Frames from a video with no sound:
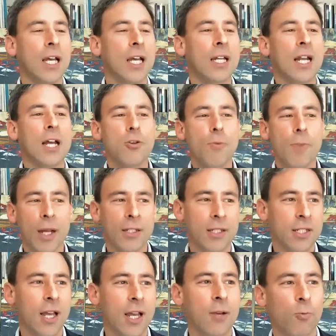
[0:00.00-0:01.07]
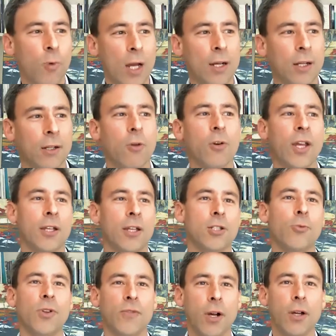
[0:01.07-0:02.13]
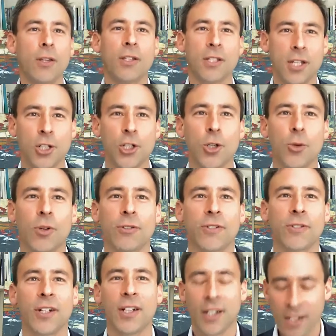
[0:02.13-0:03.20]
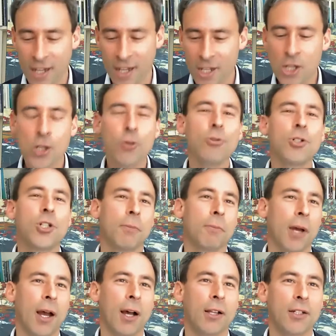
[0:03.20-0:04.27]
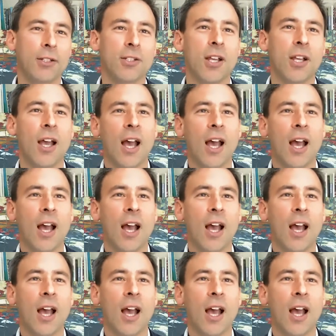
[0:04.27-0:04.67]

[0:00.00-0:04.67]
Now, you might say, well, okay, so we've got this issue of a huge imbalance,